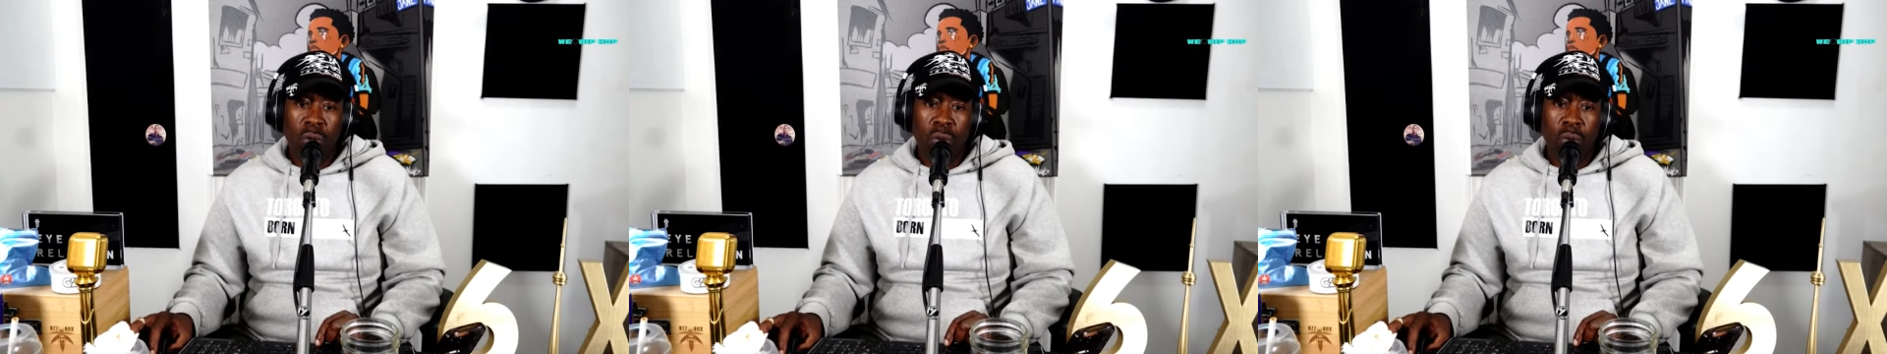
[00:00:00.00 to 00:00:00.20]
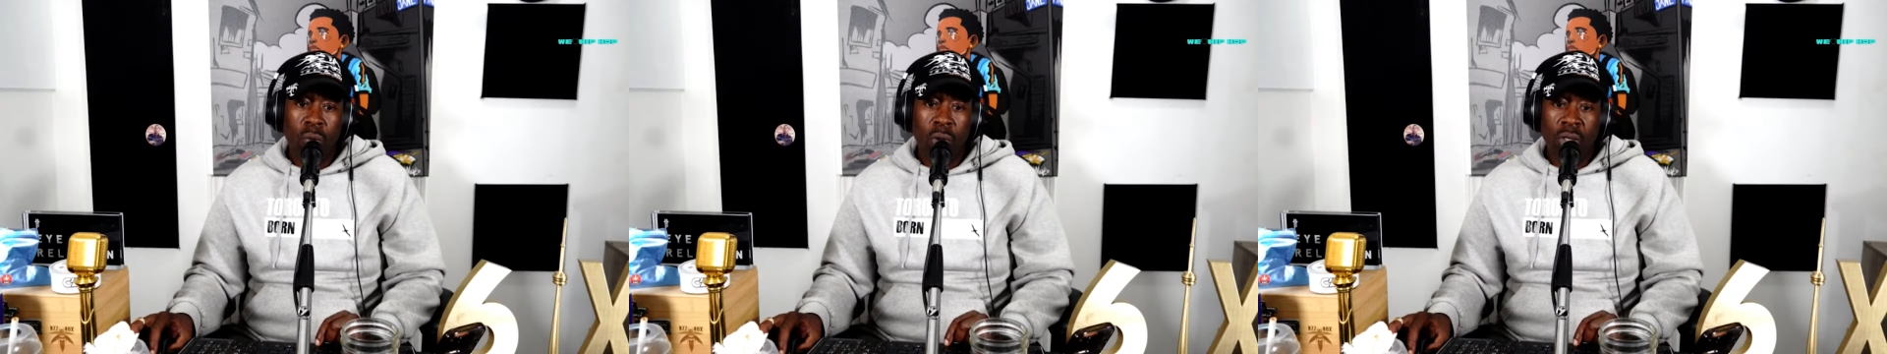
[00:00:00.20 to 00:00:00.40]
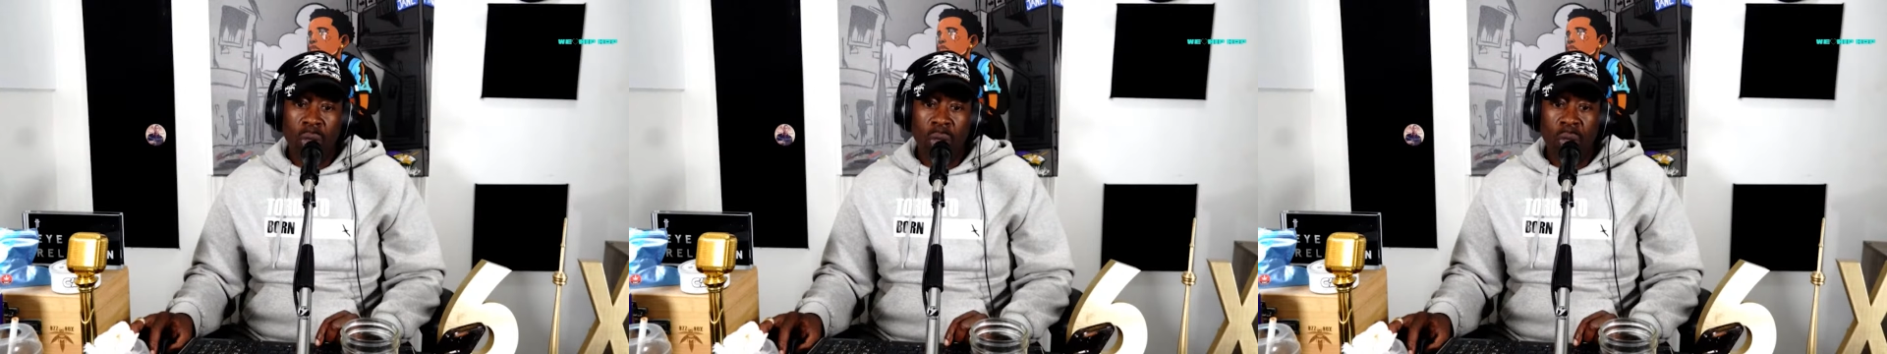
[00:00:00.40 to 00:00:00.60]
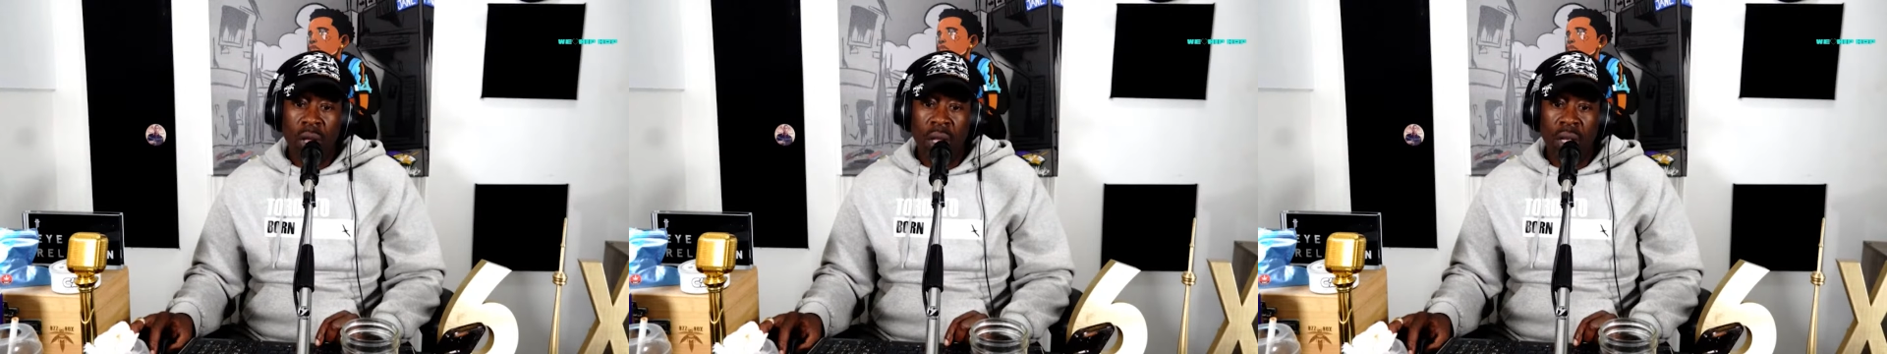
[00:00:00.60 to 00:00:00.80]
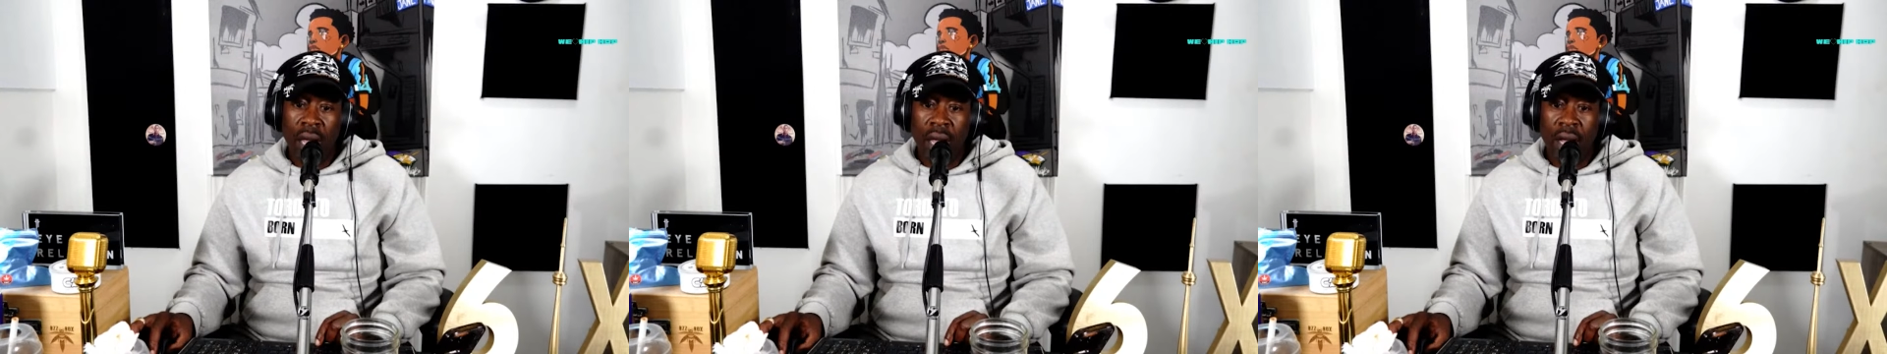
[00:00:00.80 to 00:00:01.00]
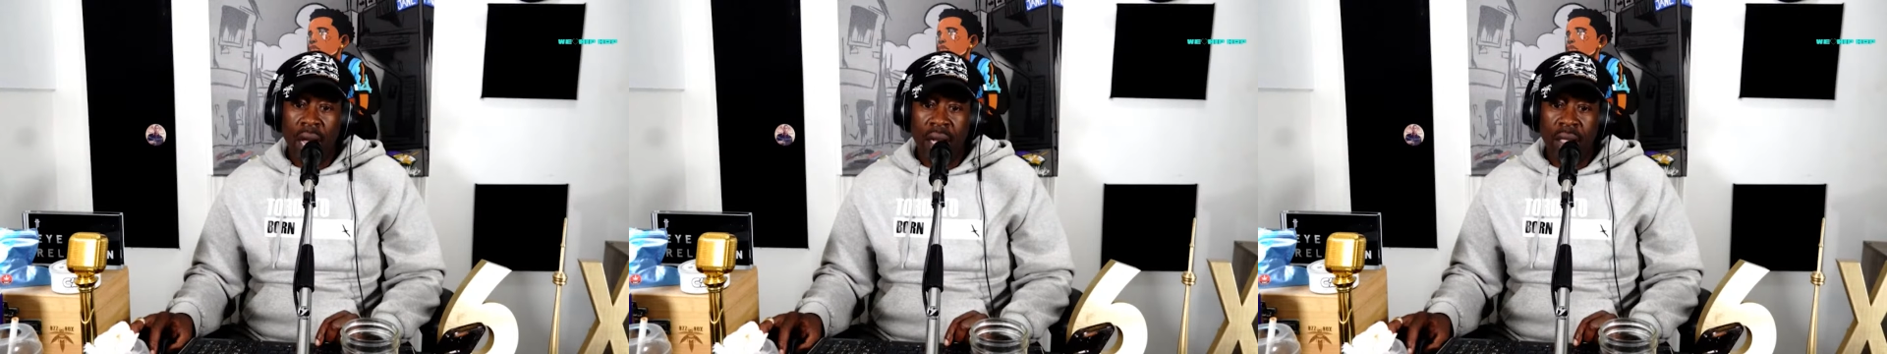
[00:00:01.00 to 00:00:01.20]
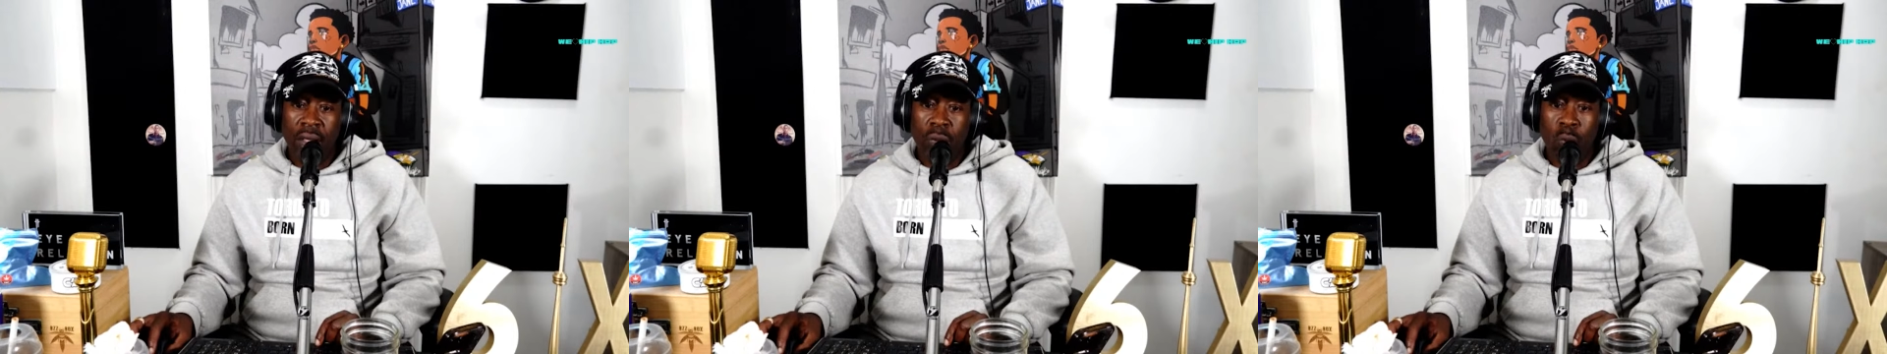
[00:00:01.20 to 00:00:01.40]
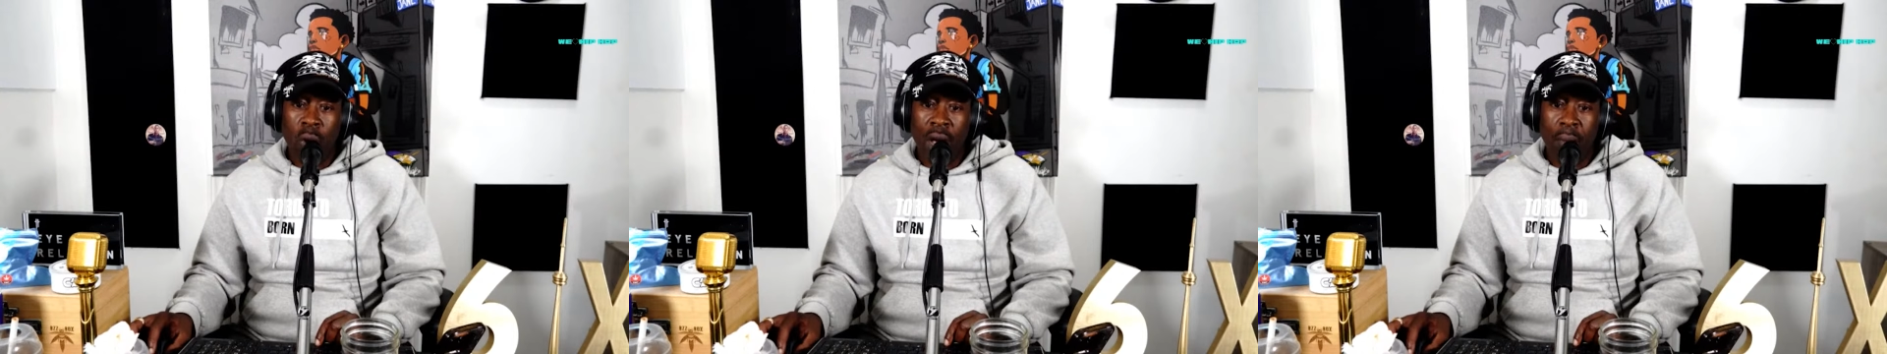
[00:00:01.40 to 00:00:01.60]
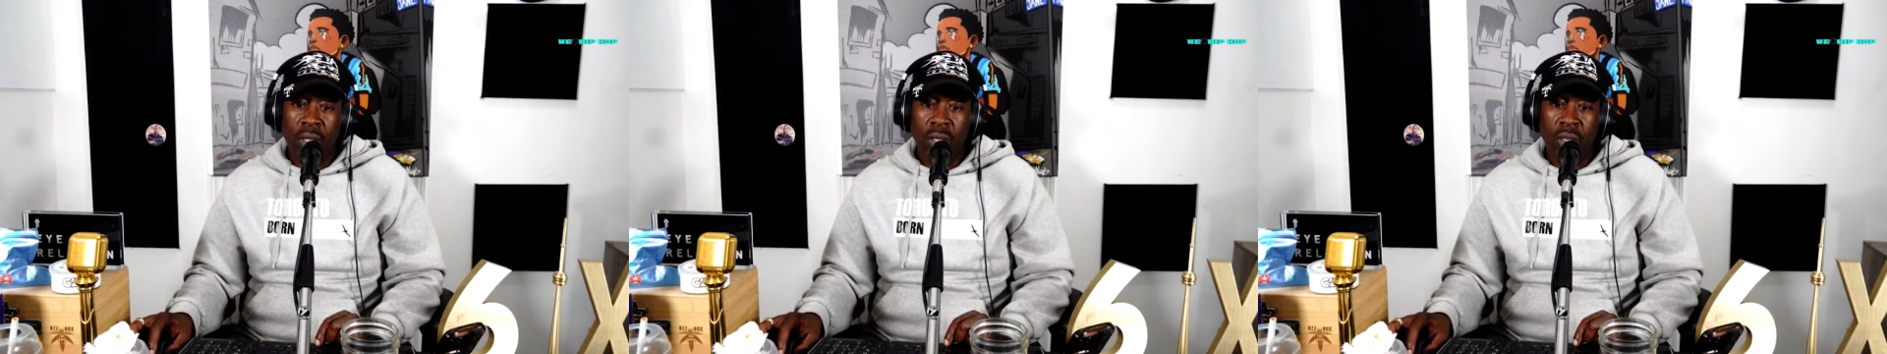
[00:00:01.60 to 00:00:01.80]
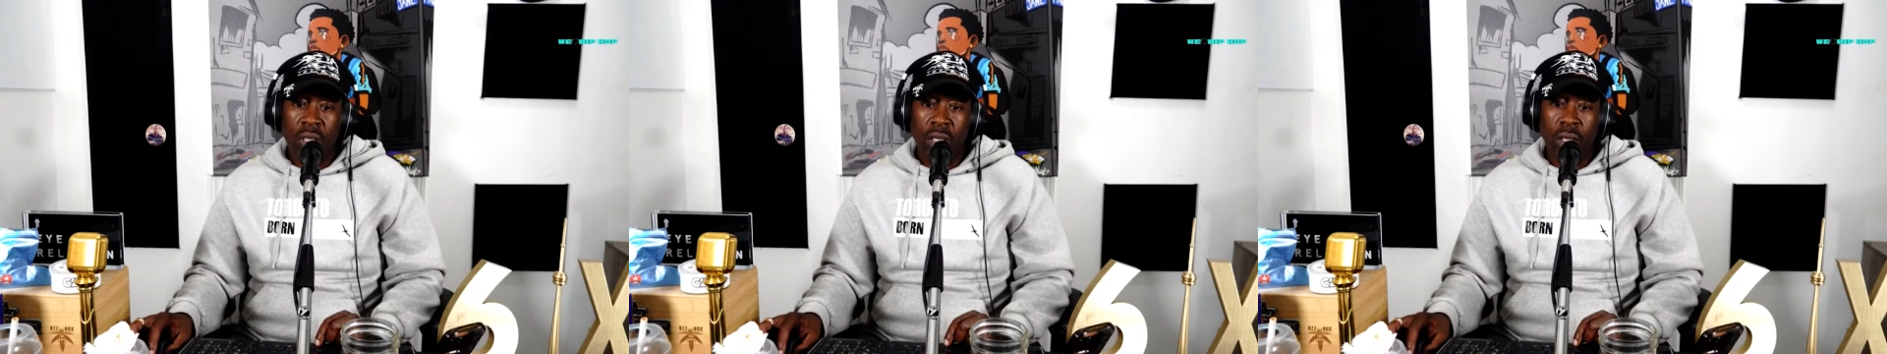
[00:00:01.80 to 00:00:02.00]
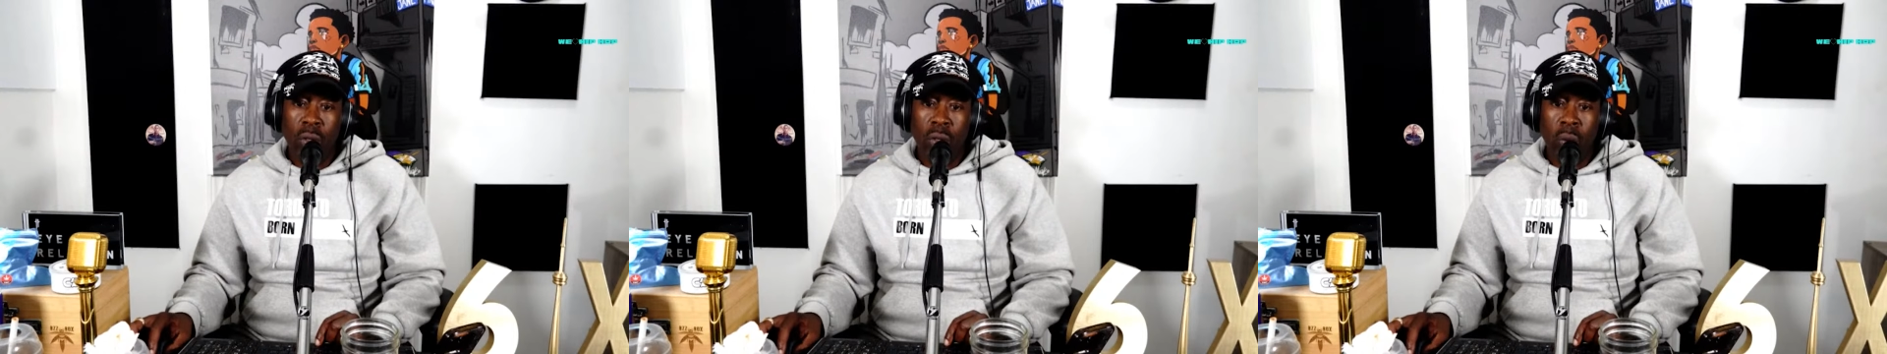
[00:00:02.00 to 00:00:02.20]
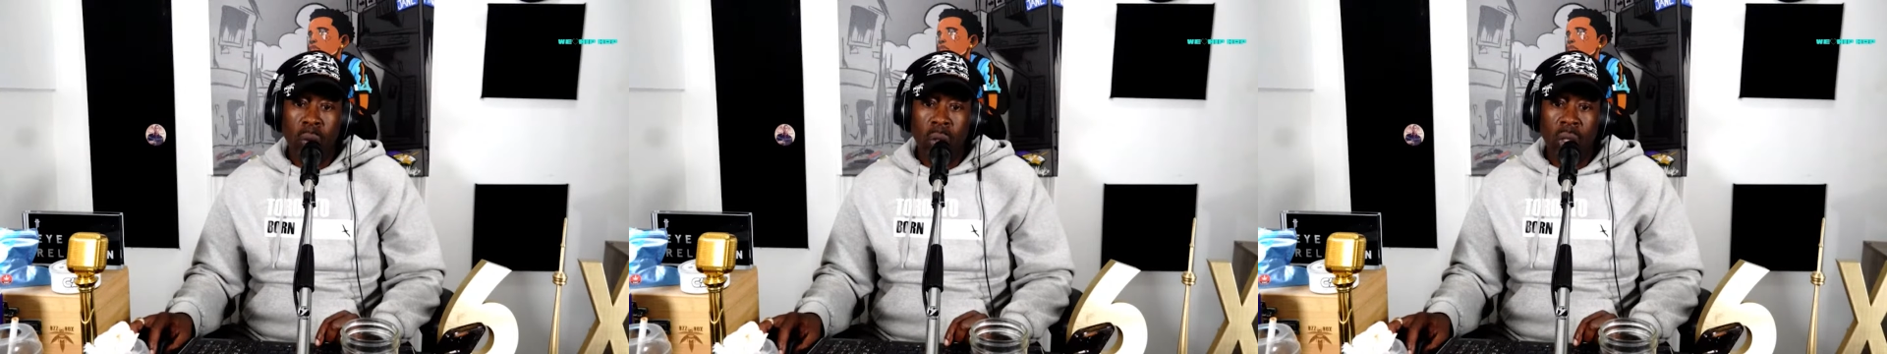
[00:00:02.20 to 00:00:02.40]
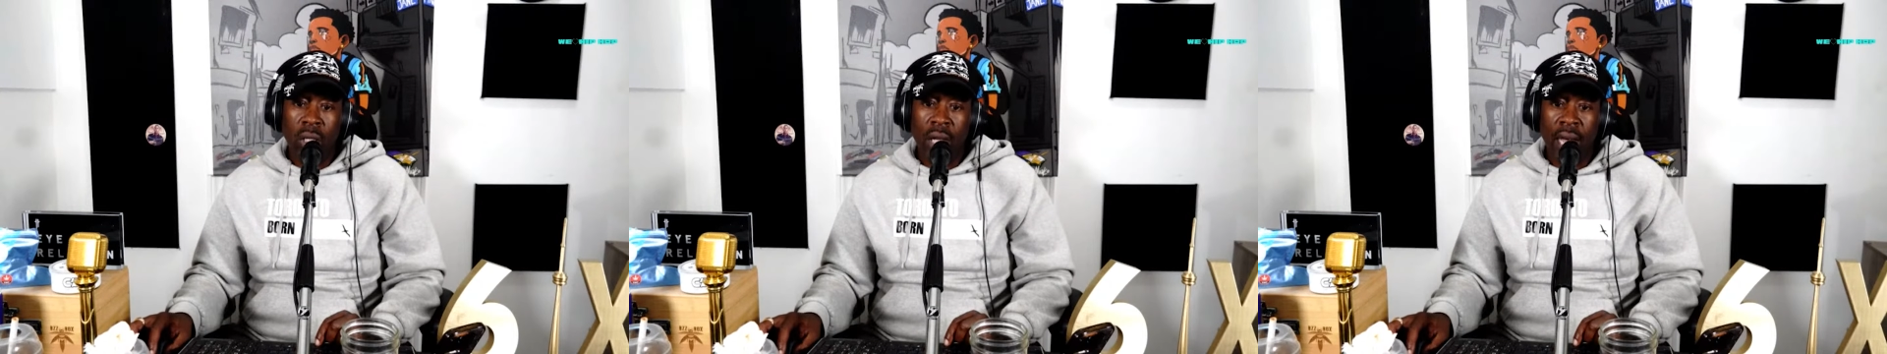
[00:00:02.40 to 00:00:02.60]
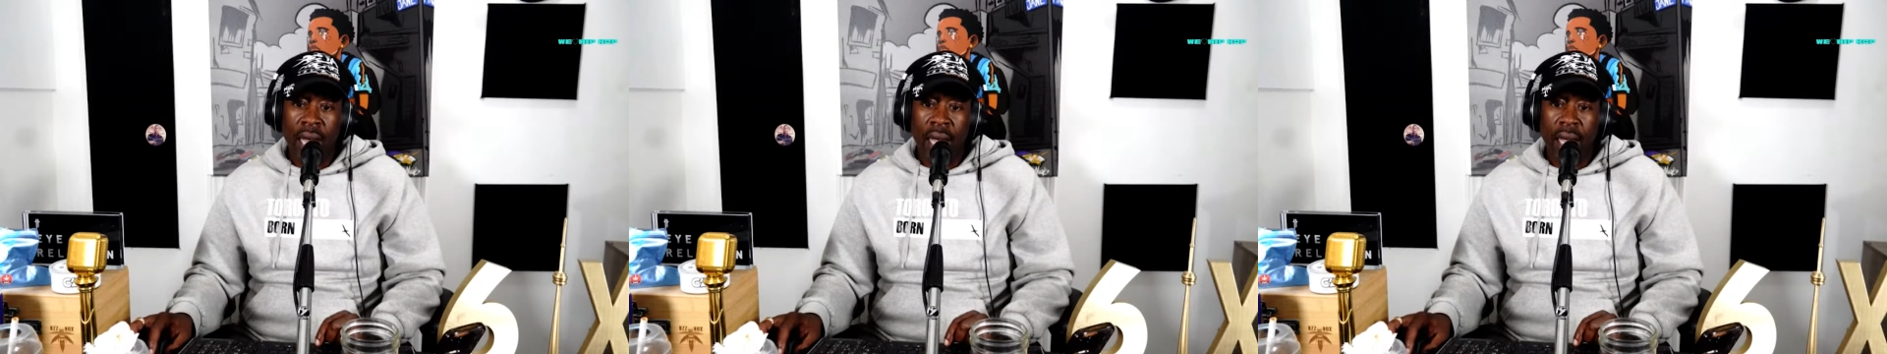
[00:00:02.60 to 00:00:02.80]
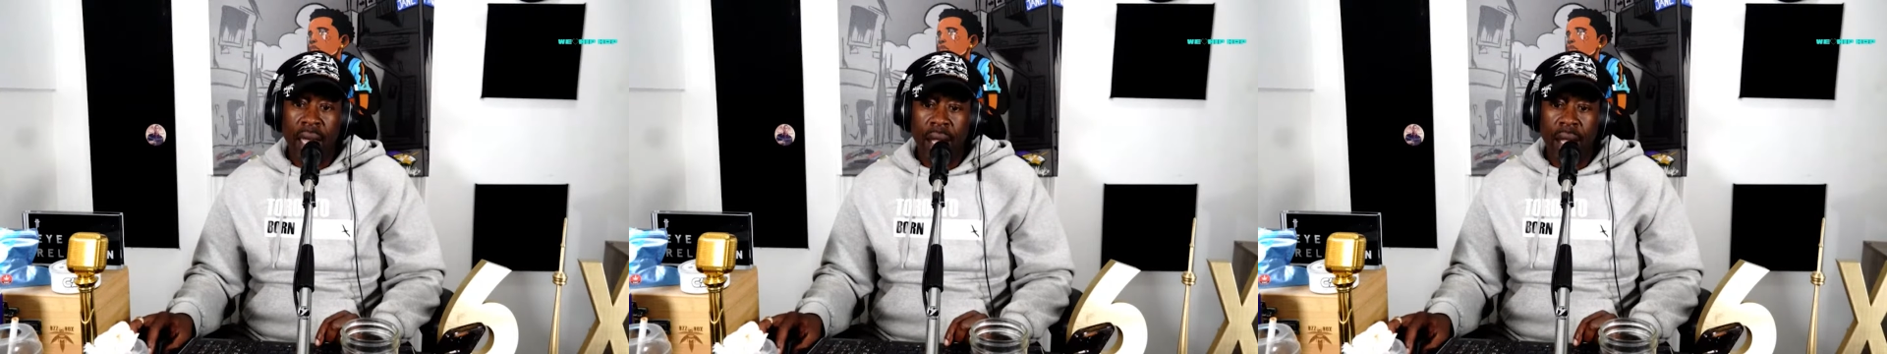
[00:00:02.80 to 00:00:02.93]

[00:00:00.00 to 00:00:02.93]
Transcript: was the thing that got this Y B C Duel guy,